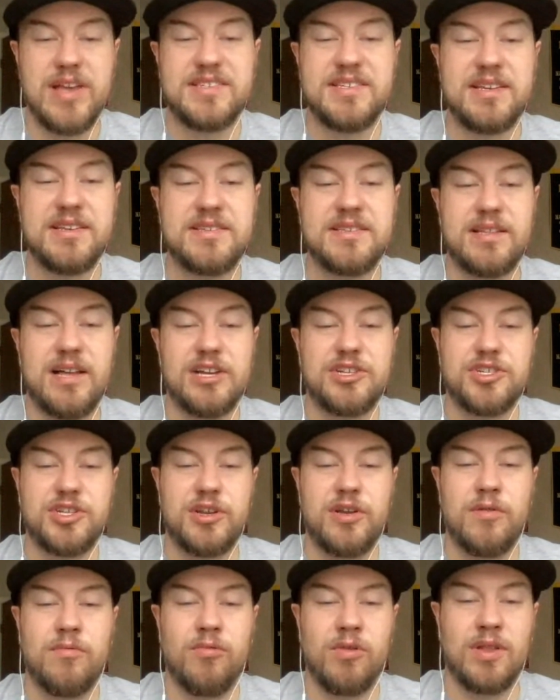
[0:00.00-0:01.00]
Amazing
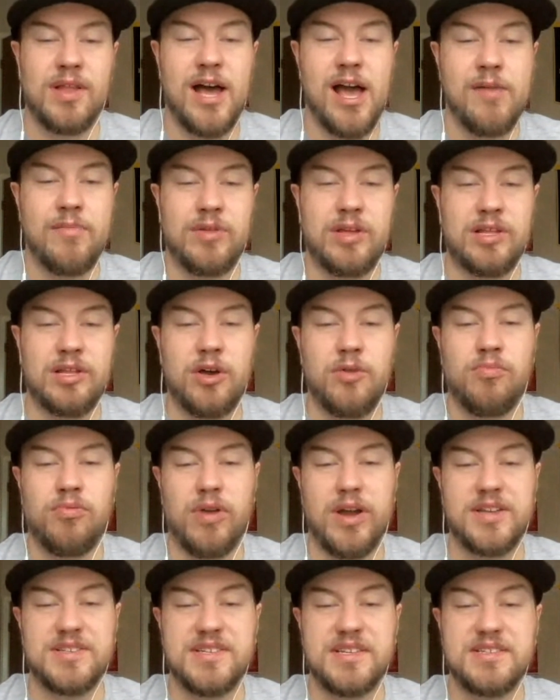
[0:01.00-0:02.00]
selection, reliably low
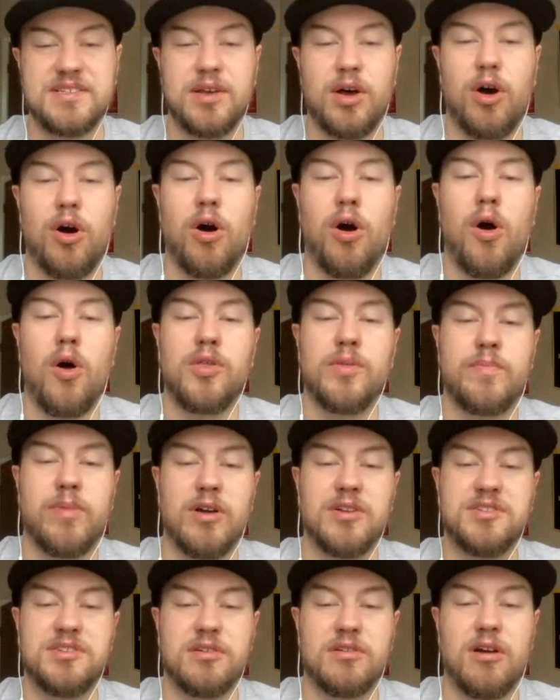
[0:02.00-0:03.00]
prices, all the
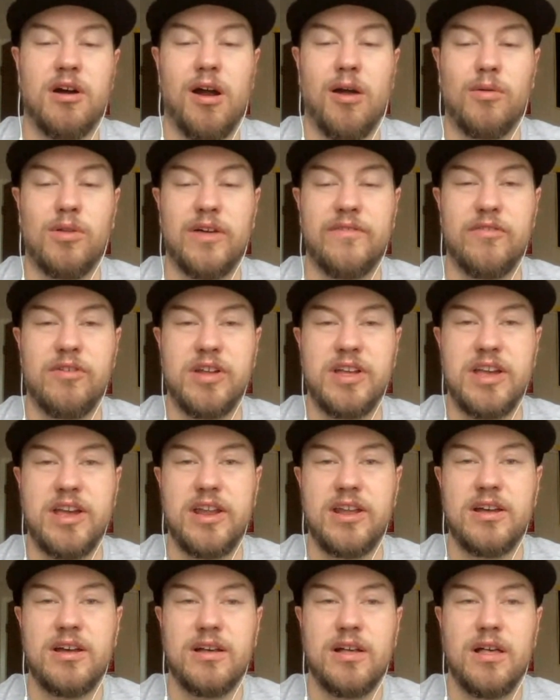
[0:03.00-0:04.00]
parts your car will ever
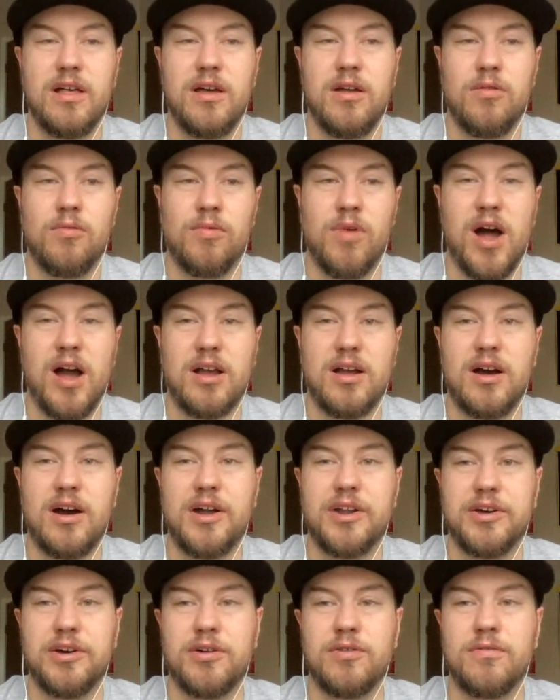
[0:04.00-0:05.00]
need.
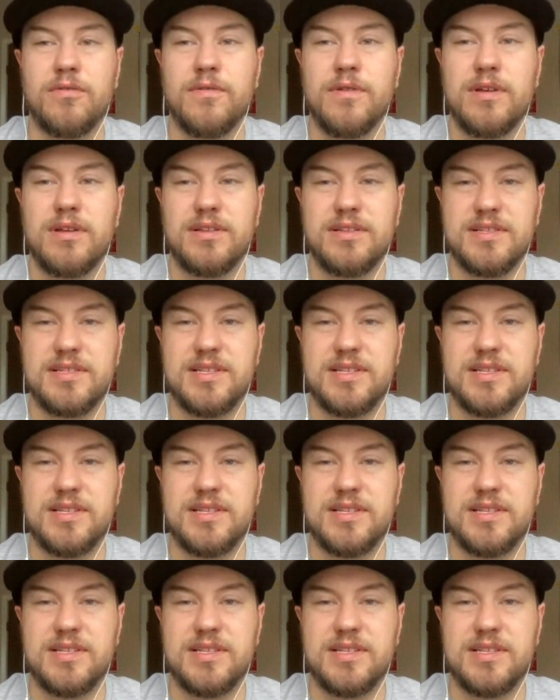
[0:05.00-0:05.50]
rockauto.com.